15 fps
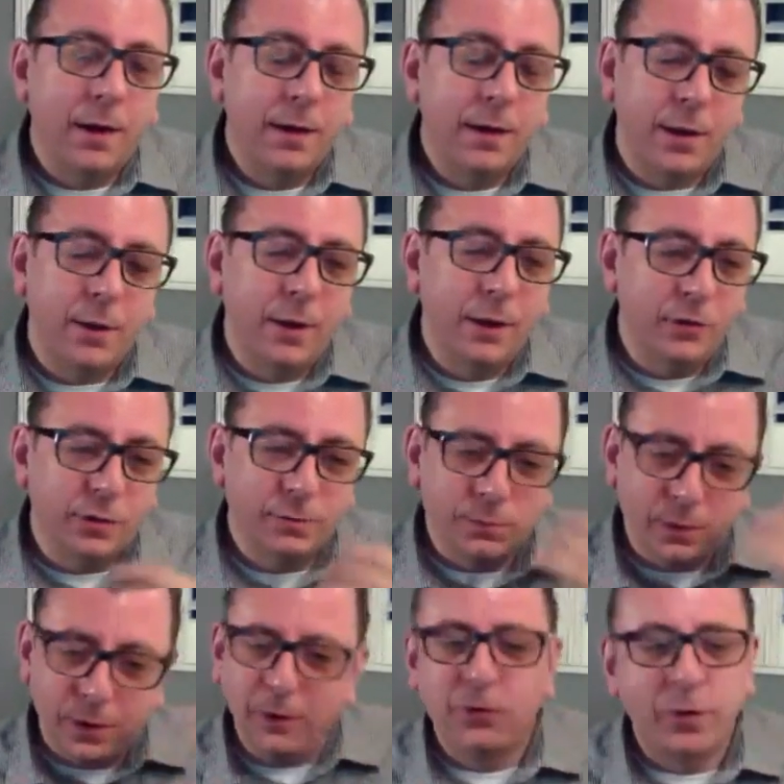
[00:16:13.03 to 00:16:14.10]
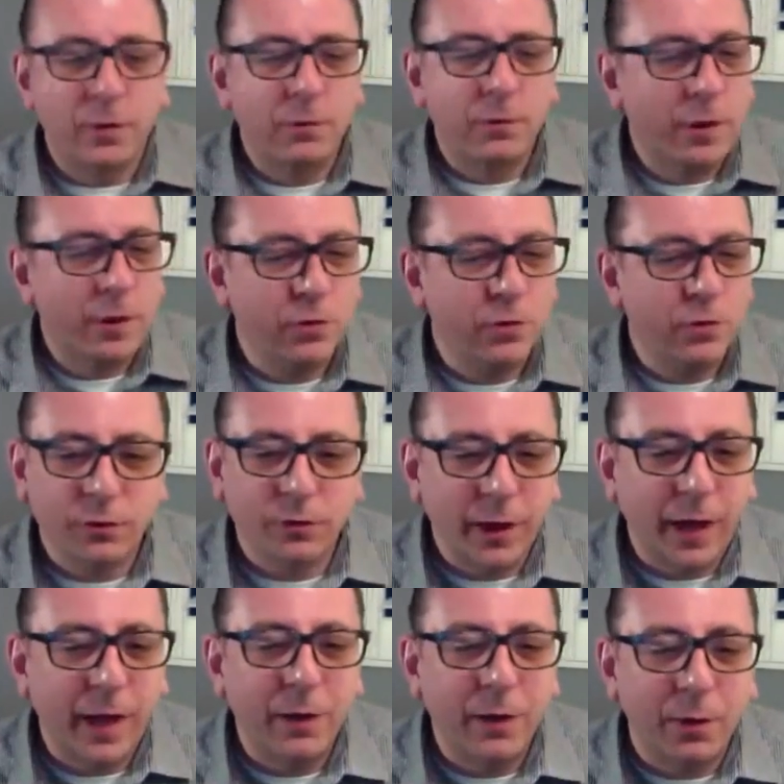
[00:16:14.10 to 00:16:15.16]
you know, he should just
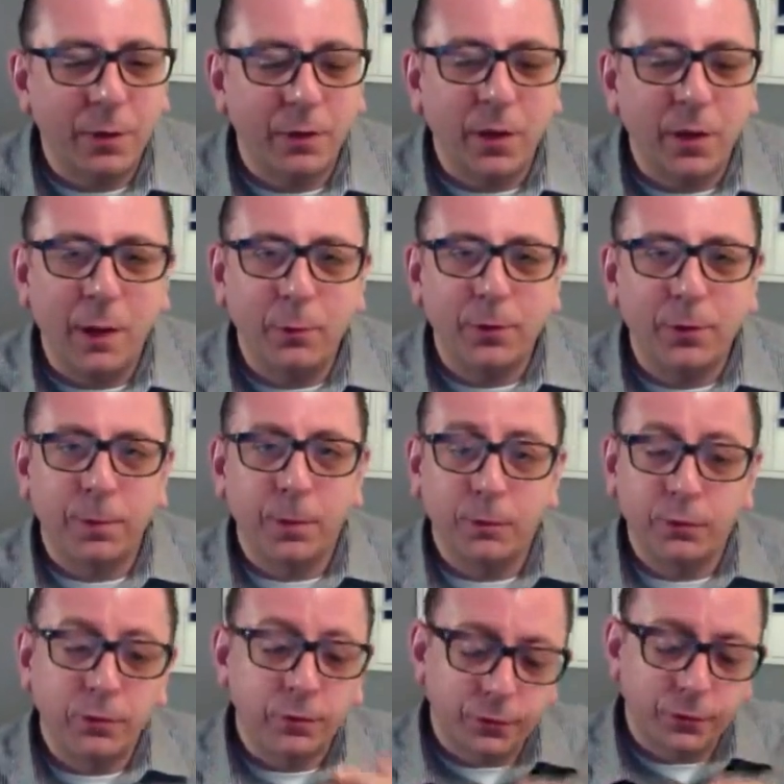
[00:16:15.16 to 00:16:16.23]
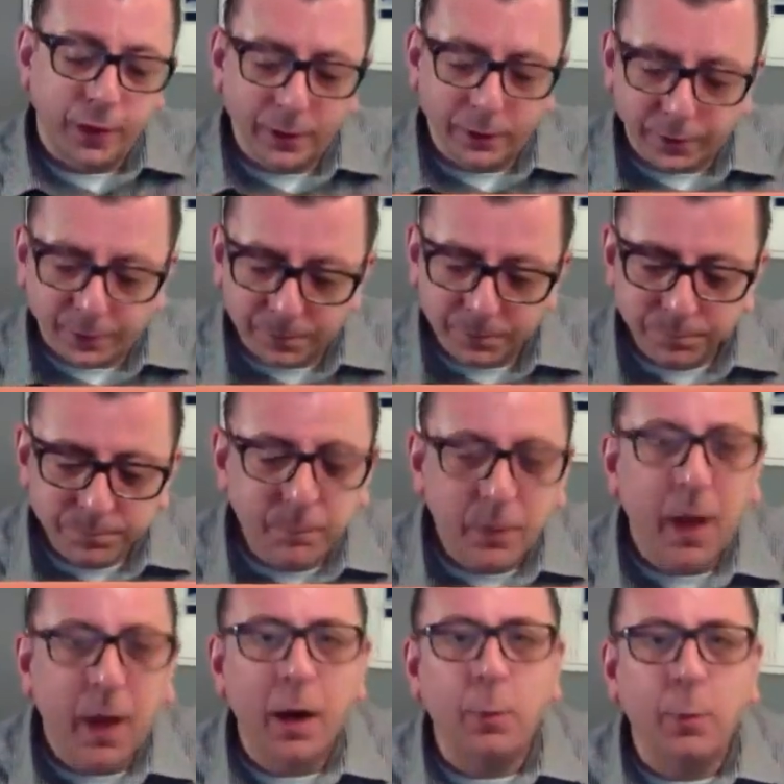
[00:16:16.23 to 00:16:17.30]
lay it on the line with the producers and say, listen,
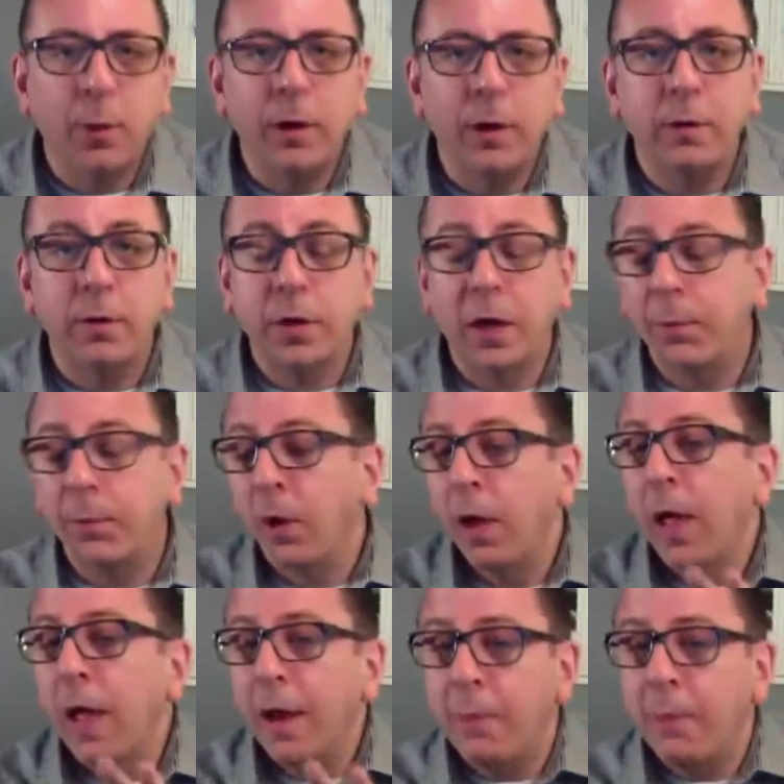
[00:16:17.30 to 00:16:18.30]
I don't want to do this anymore.